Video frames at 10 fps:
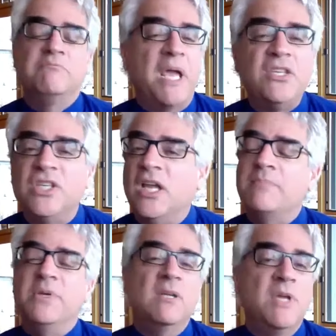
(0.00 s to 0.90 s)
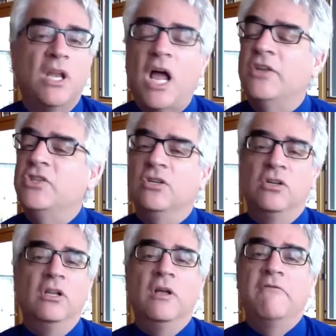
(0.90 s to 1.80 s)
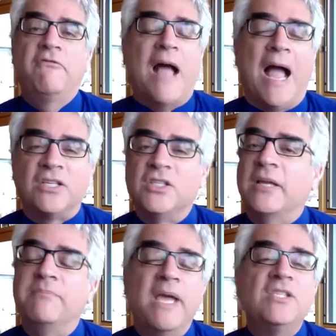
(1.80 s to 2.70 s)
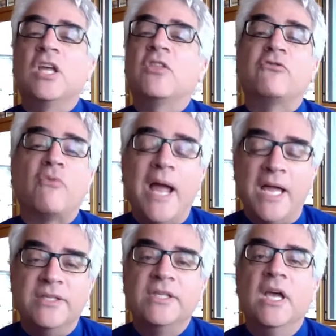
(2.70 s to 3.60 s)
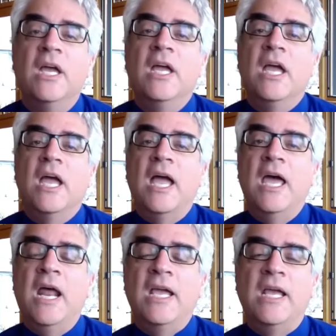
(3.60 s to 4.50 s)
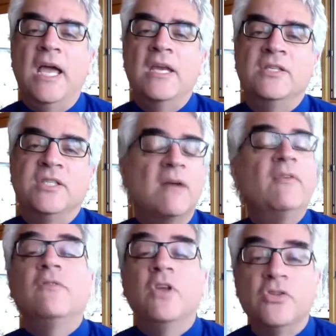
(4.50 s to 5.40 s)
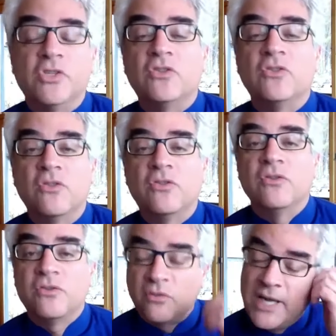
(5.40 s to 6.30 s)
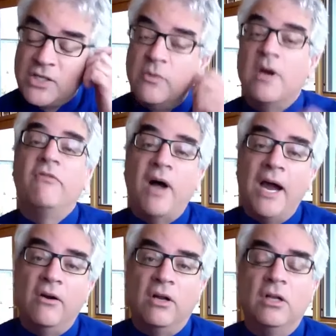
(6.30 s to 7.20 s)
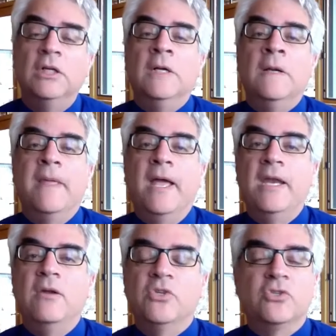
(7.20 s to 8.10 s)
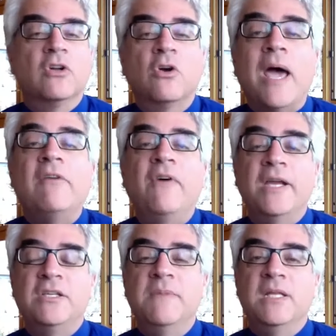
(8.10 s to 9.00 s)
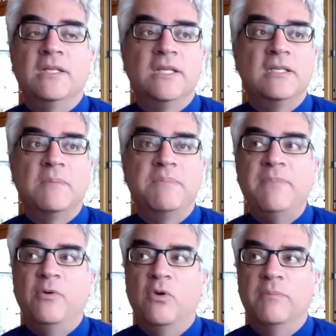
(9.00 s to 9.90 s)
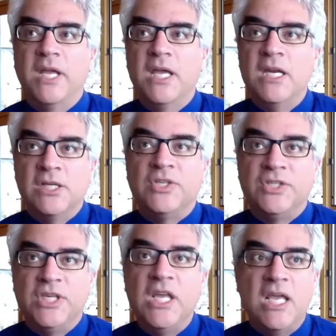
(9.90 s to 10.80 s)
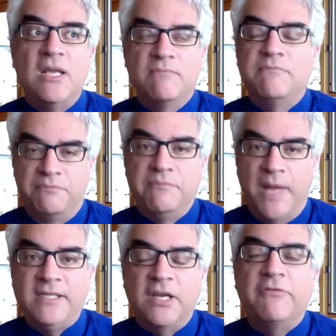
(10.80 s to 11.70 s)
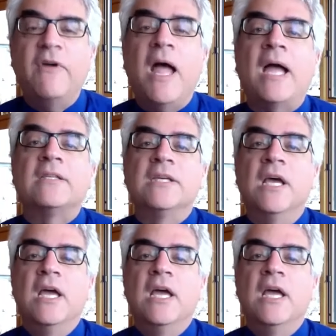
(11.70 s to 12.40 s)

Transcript: basic epidemiological facts, like basic threads. And I and several of those threads went viral and it was sort of gratifying to me in the sense that people were beginning to see basic facts.